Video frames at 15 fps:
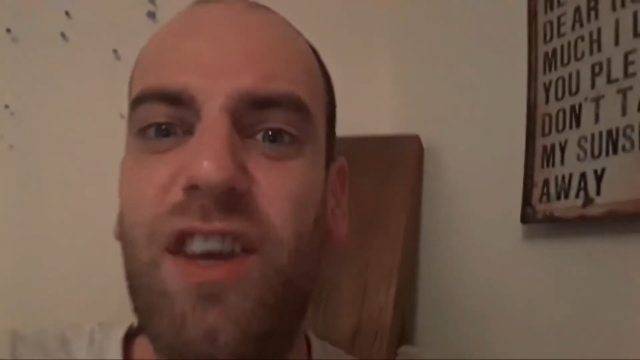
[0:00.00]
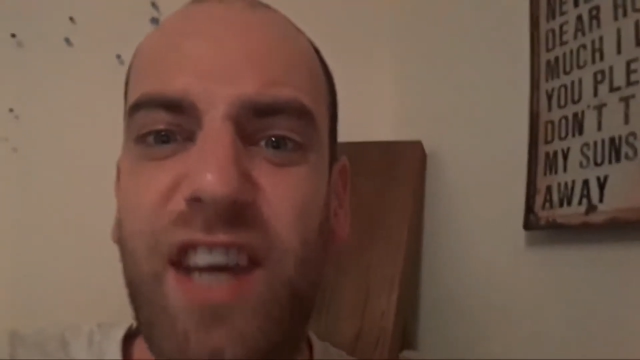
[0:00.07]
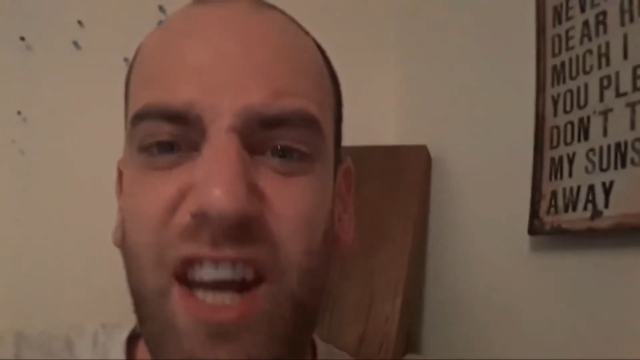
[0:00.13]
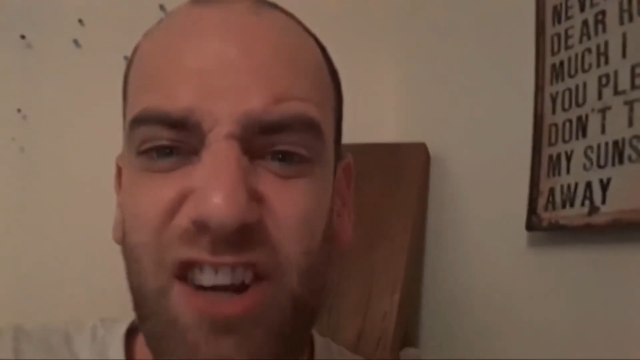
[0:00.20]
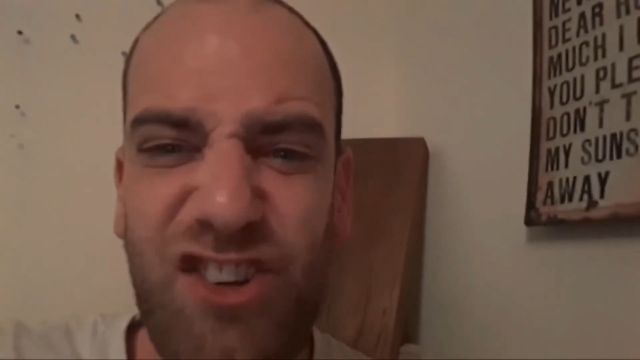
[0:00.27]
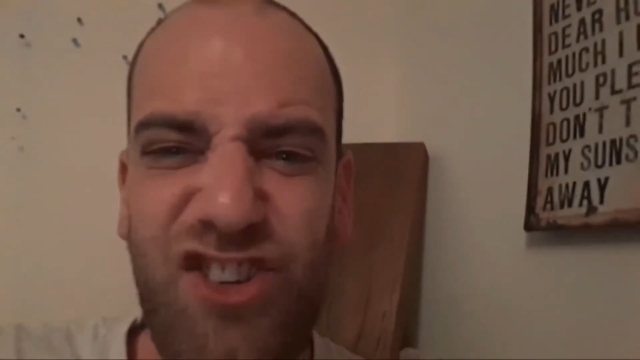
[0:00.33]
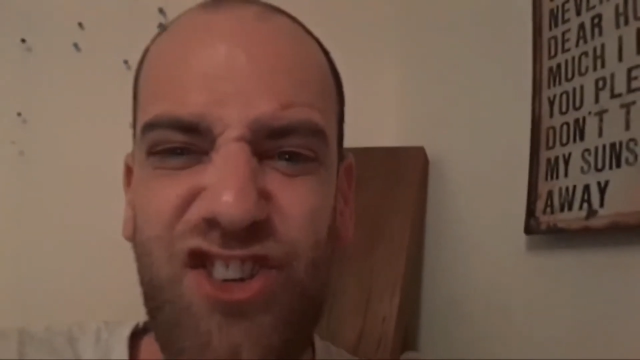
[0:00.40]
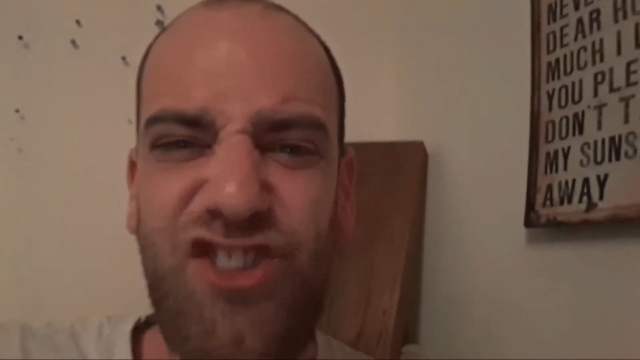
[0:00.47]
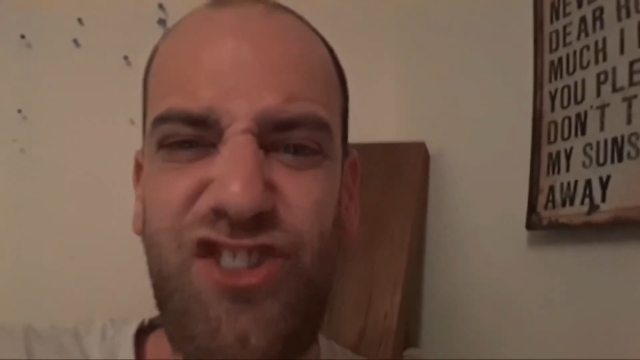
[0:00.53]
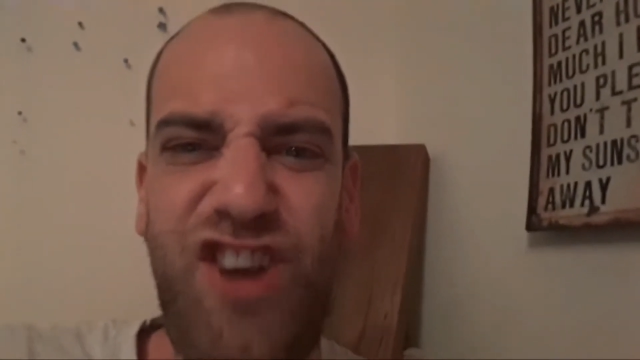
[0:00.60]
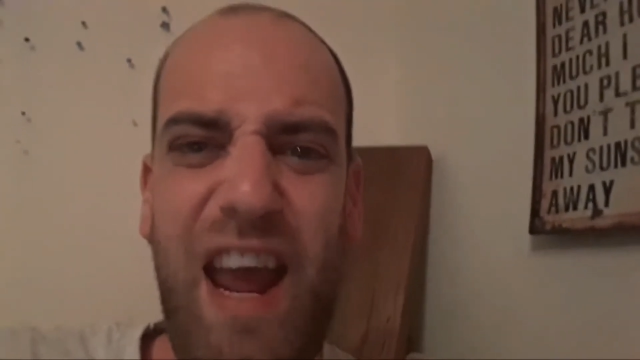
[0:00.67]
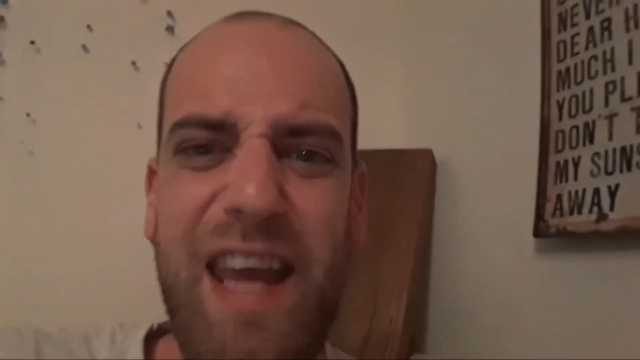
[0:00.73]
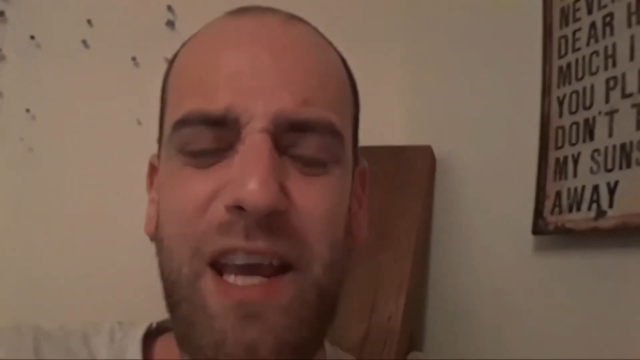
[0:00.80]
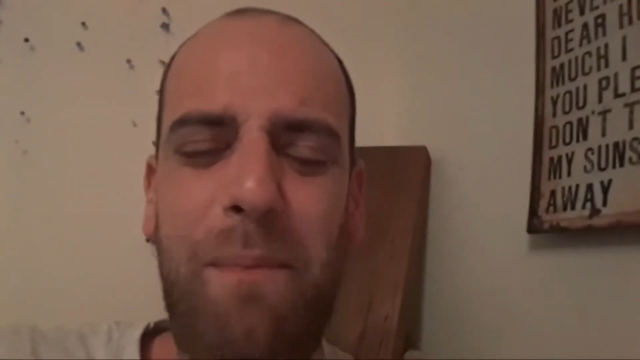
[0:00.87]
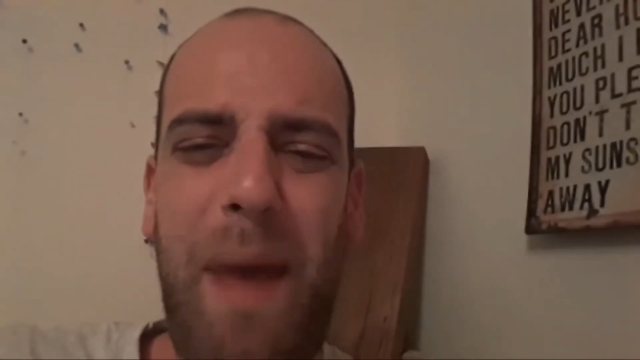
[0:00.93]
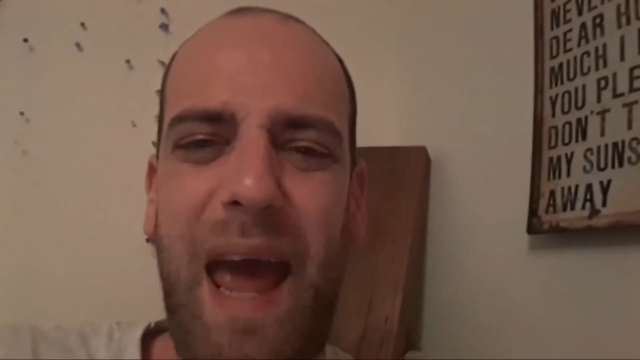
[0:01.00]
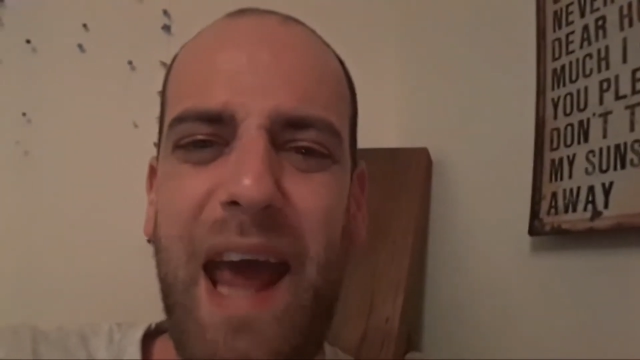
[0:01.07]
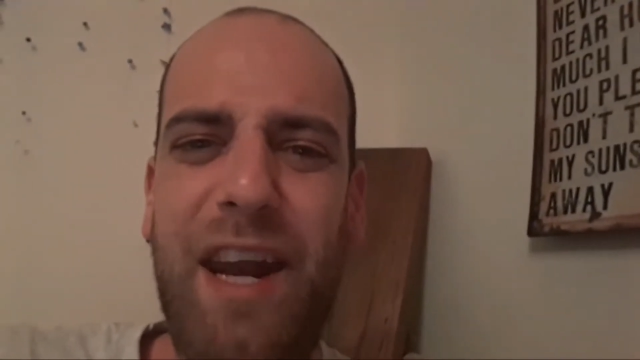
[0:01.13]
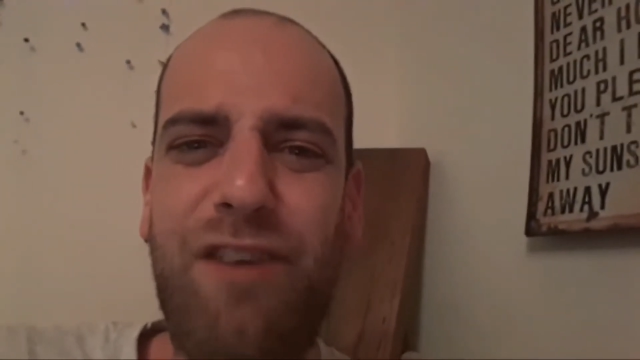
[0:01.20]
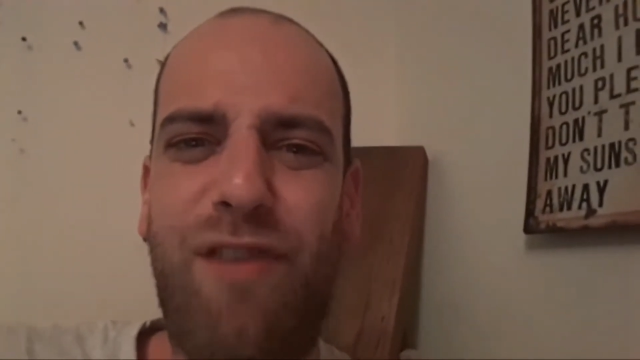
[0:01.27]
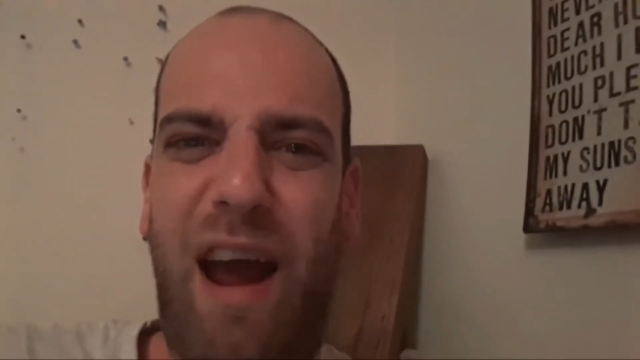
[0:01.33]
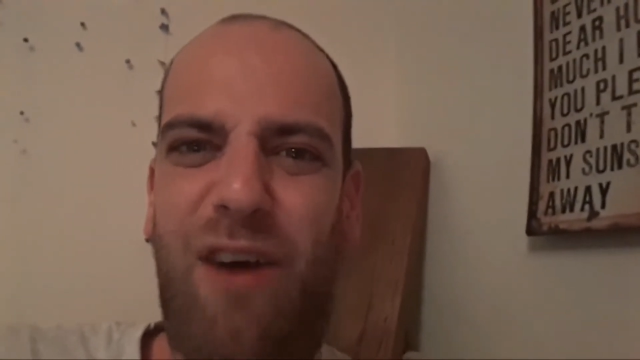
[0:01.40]
You're gonna shake my
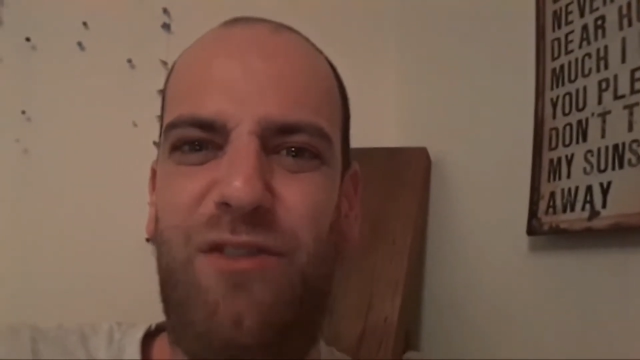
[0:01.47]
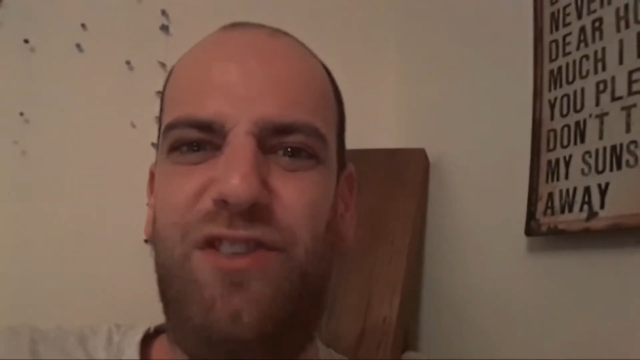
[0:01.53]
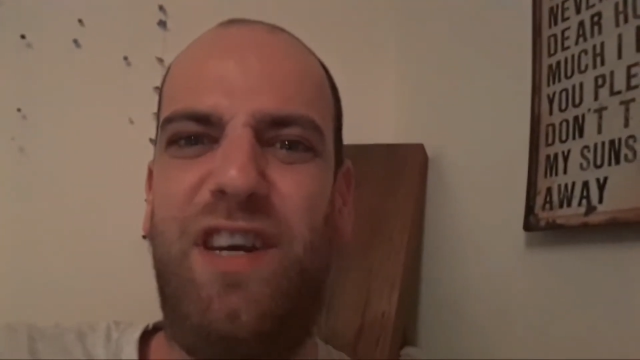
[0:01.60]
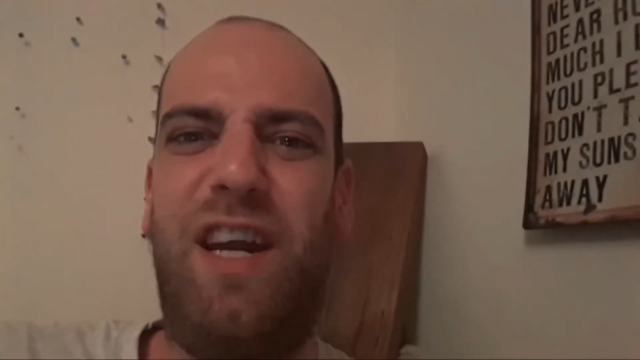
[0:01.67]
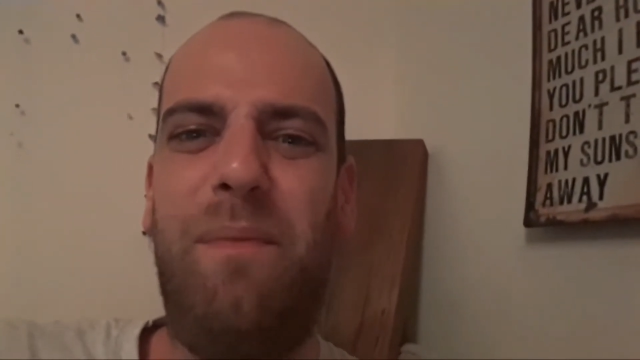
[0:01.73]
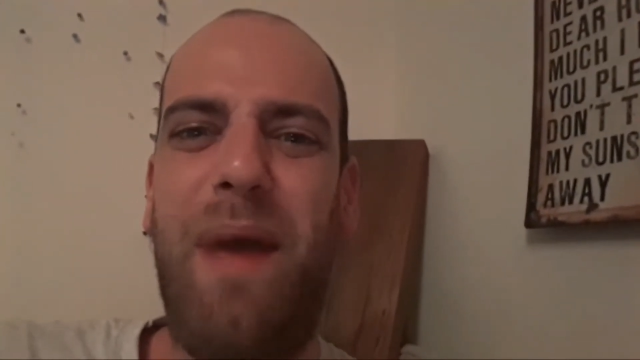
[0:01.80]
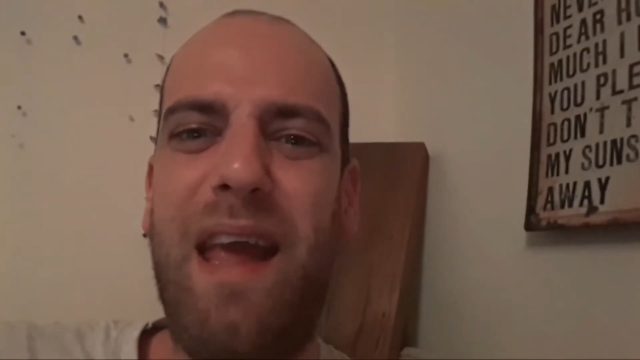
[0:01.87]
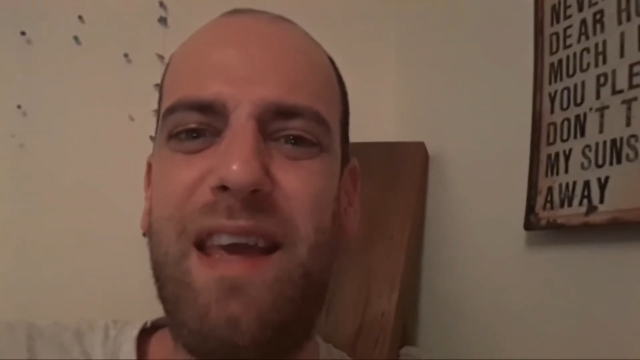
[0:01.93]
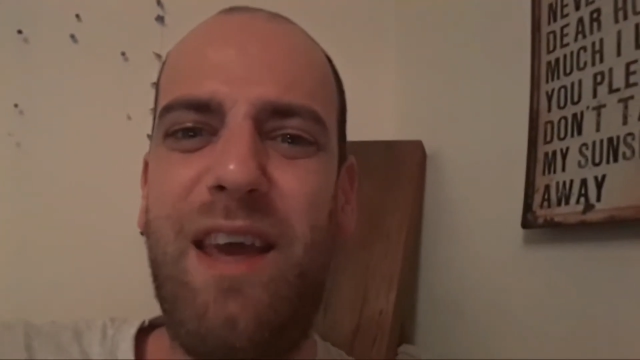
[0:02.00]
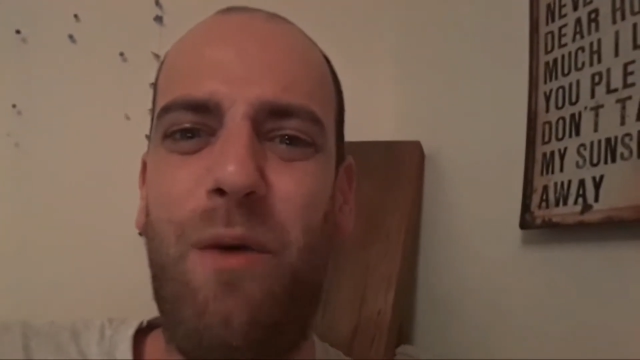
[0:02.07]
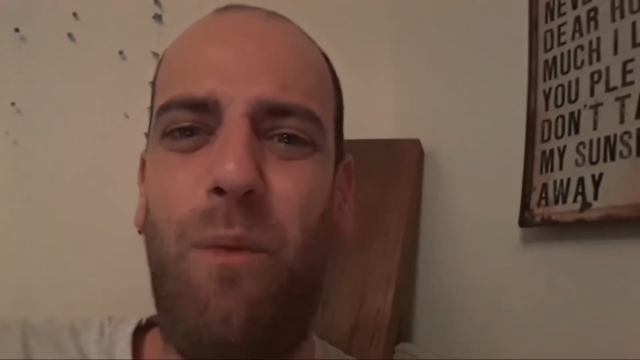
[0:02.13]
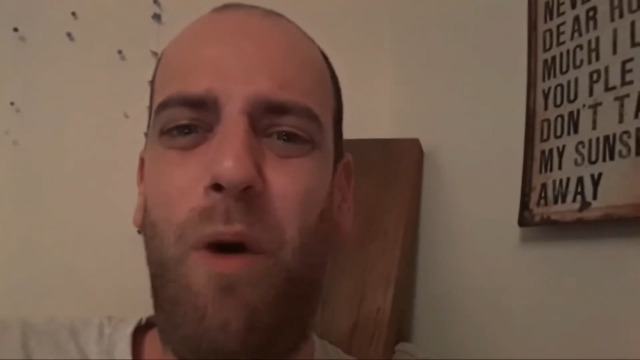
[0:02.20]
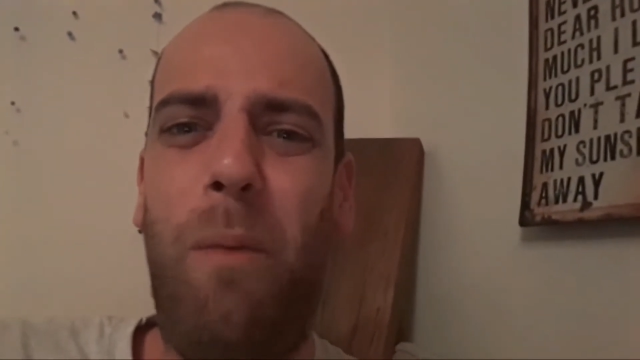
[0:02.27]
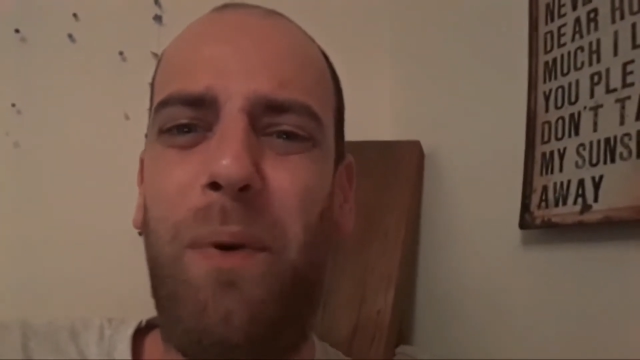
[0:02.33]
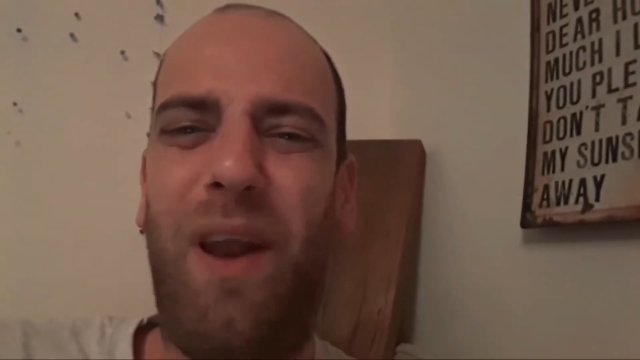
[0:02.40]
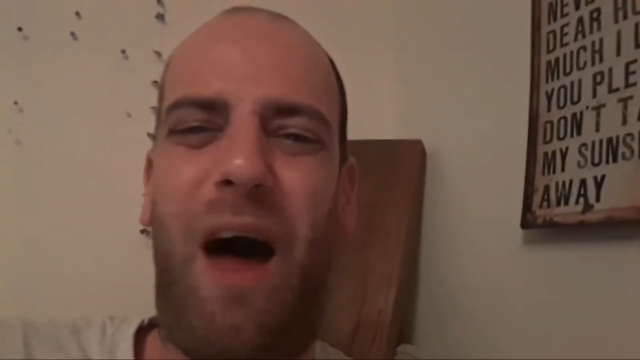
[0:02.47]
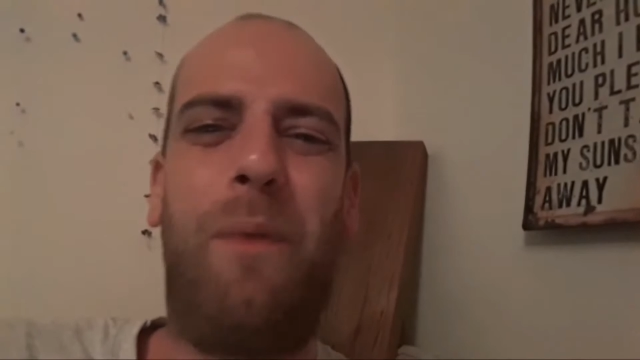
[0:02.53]
head around. You're gonna make it wobble.